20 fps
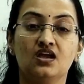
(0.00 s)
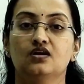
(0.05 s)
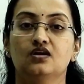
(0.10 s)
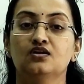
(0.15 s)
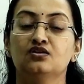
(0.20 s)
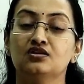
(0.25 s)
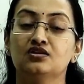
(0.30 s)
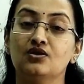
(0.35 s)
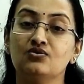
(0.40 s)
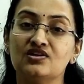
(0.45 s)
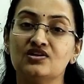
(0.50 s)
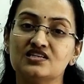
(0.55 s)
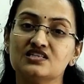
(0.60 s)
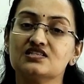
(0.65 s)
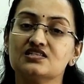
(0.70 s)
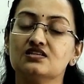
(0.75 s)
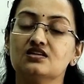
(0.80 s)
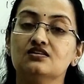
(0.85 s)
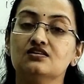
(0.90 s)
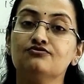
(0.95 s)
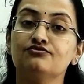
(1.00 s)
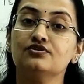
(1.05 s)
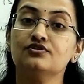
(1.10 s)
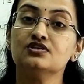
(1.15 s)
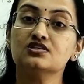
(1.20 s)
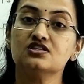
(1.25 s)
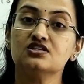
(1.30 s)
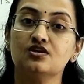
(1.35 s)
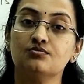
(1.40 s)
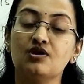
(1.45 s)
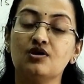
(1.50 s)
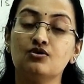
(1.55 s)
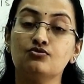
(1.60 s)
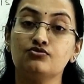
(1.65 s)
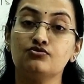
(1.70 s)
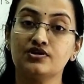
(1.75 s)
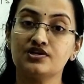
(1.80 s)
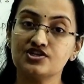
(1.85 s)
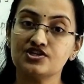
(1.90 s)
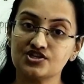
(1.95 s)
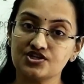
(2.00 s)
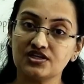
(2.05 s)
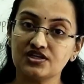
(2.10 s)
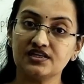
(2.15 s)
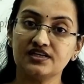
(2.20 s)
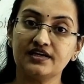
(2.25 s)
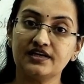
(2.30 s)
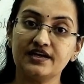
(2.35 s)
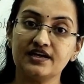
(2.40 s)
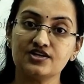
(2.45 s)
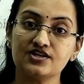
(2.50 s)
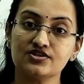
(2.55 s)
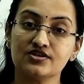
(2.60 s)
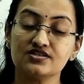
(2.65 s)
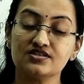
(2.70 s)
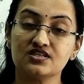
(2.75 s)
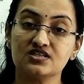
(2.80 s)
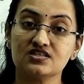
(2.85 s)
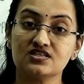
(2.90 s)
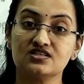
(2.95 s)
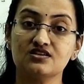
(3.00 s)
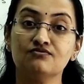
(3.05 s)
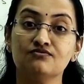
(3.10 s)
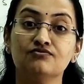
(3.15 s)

Now let us learn first about traditional irrigation system.